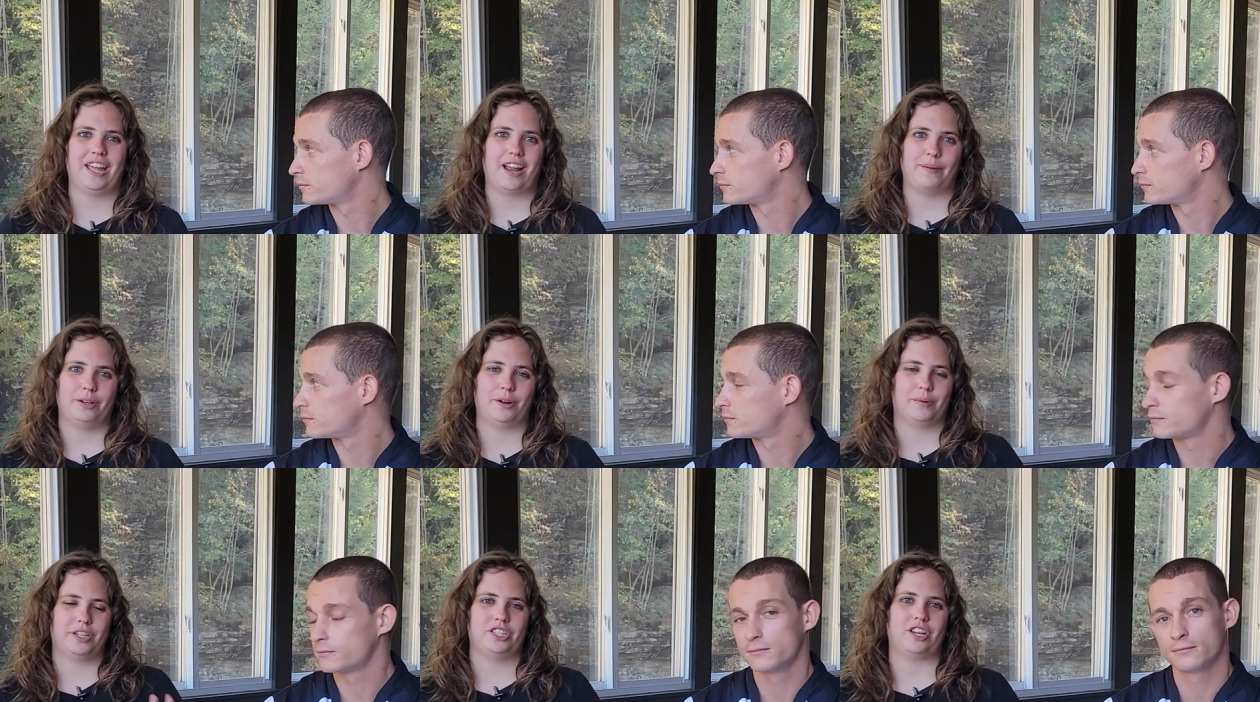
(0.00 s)
Speaker 1: and I'm
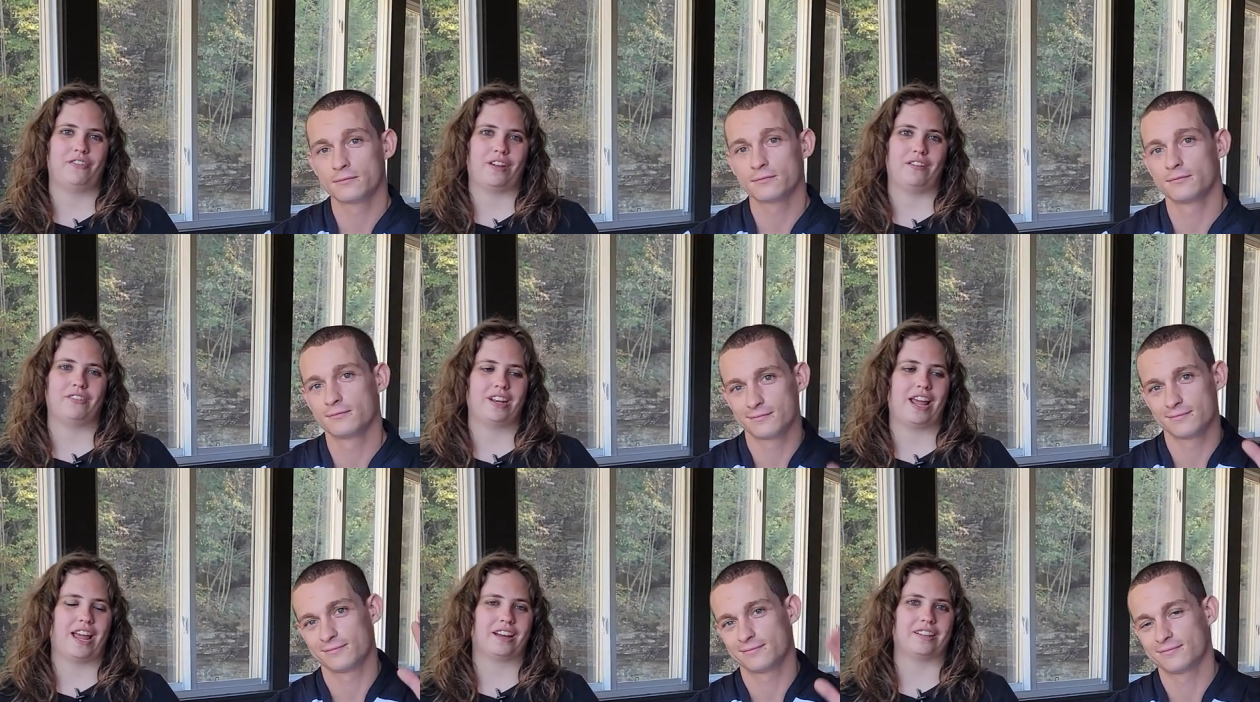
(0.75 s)
here with Chef
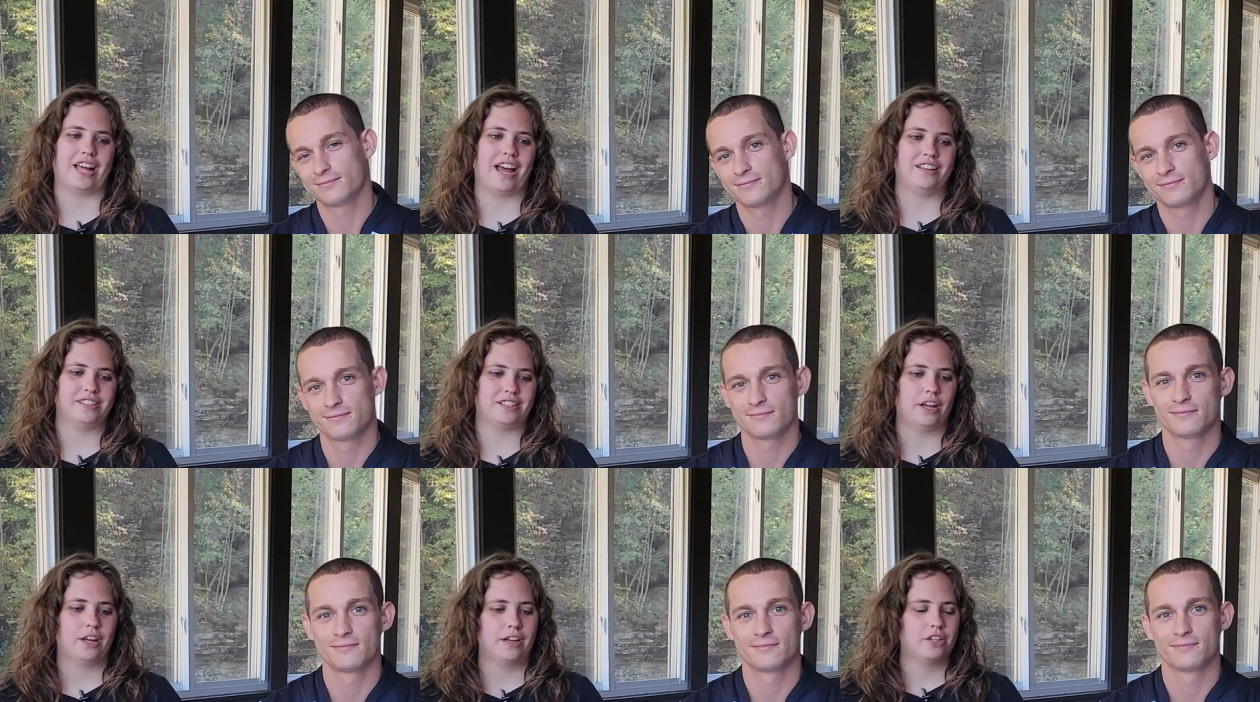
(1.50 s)
Evan at Glass.
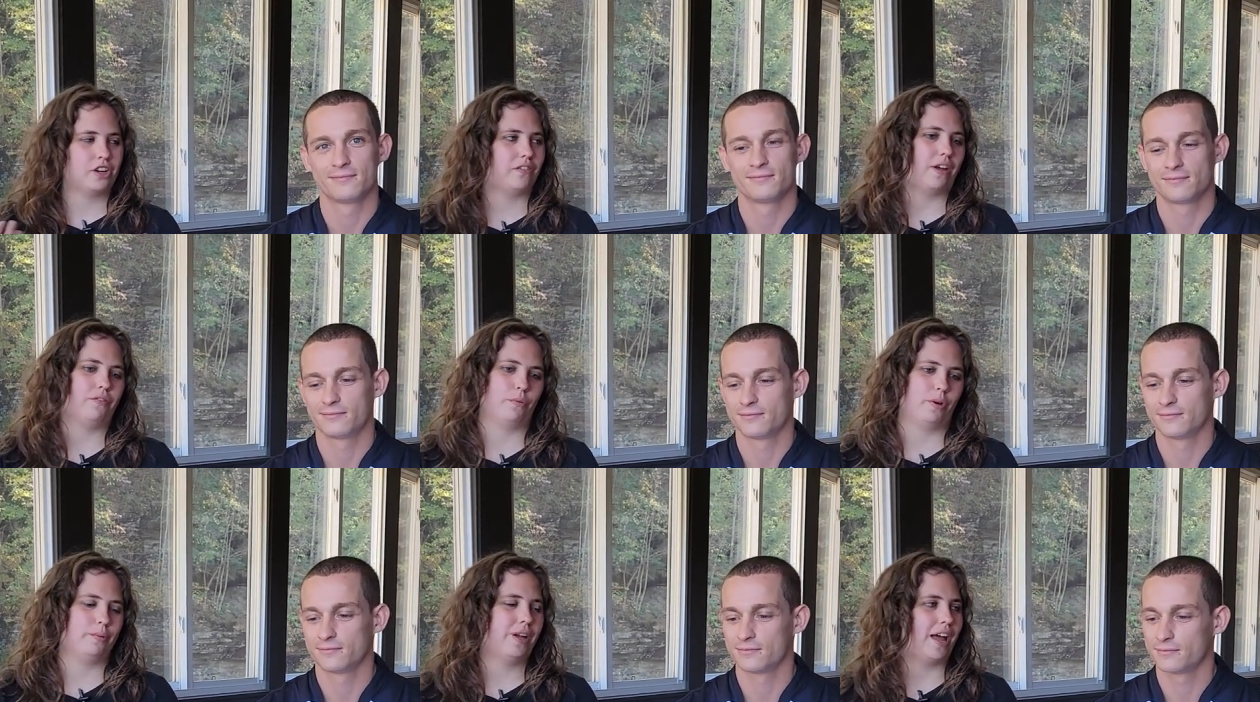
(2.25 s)
Chef
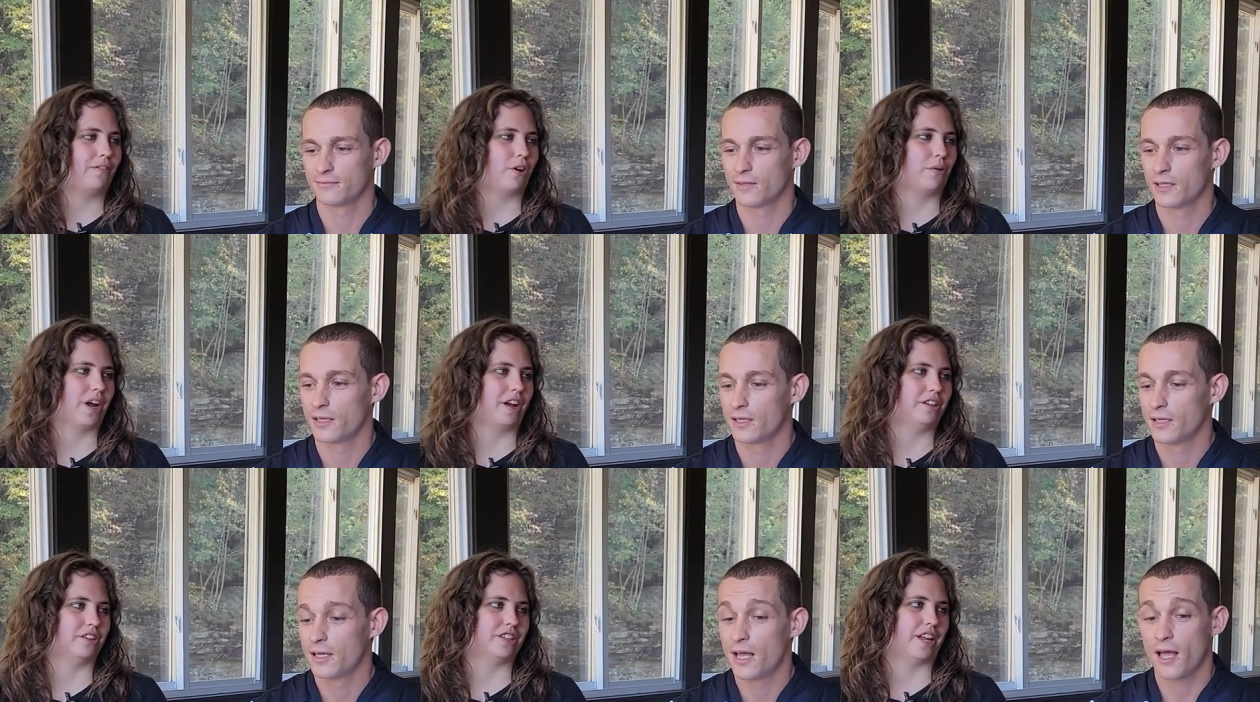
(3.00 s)
Evan, what do we have going
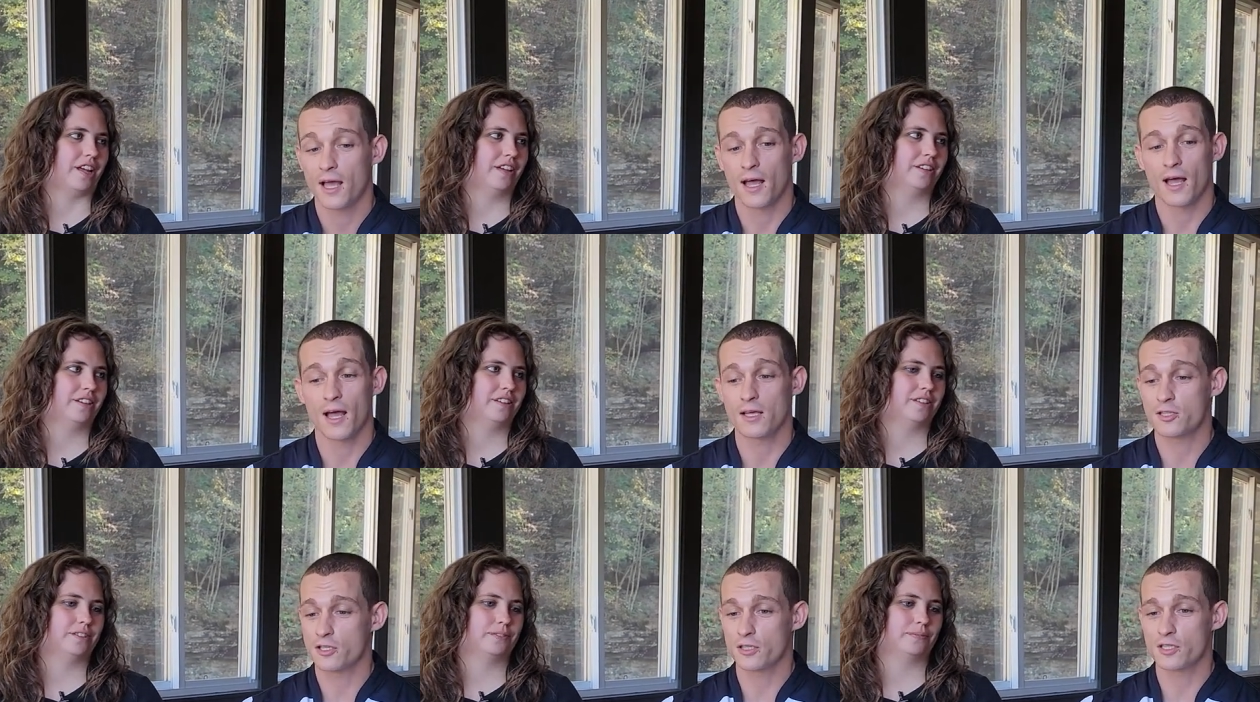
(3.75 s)
on here today?
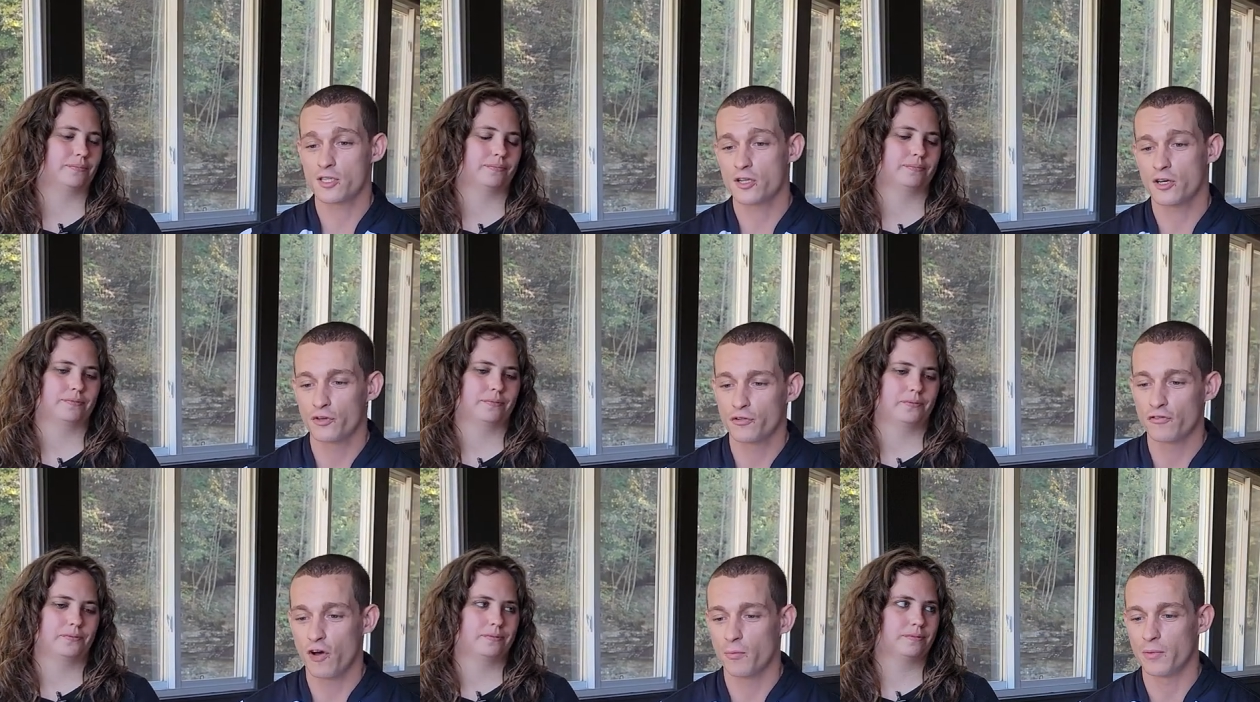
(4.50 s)
Speaker 2: Uh, so this is our new
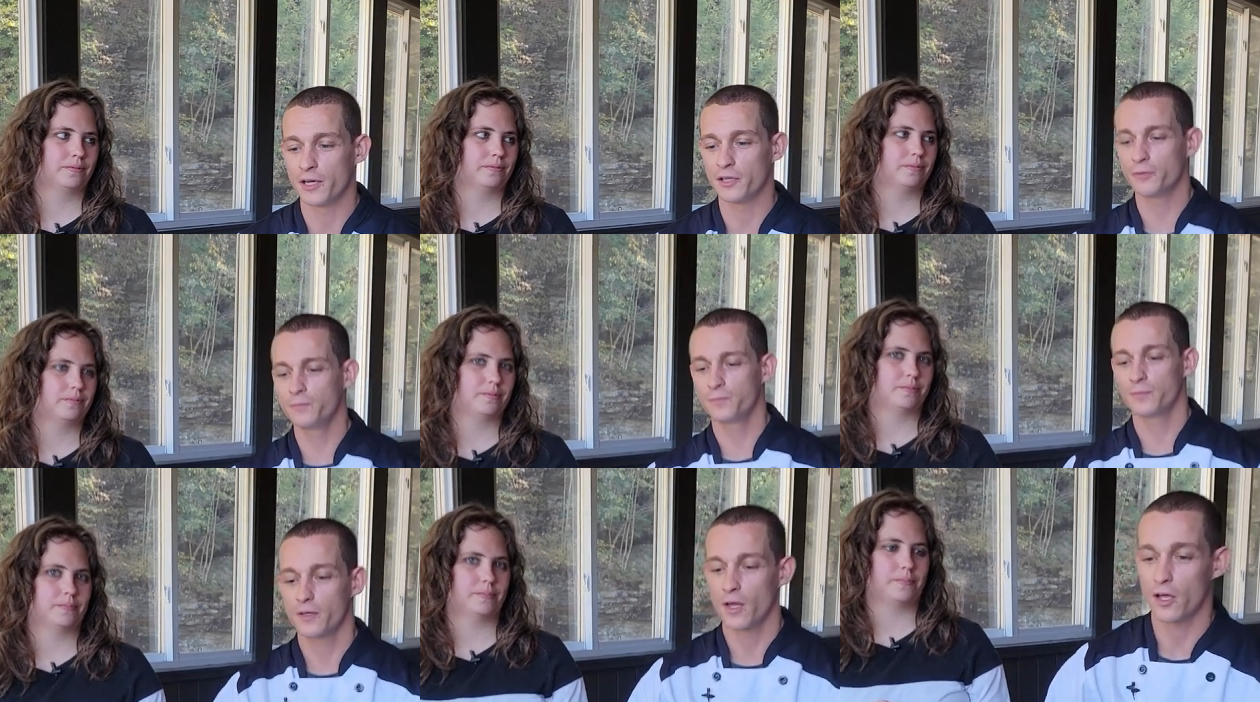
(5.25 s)
fall menu.
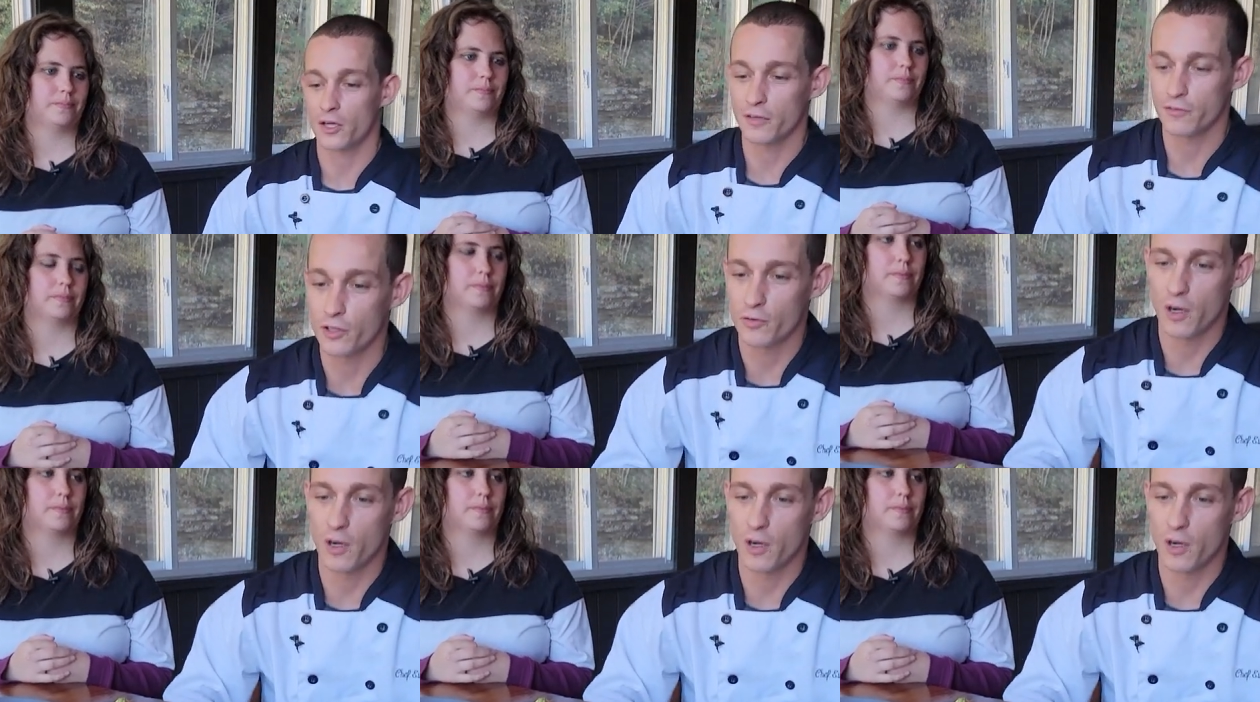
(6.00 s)
I'll give you a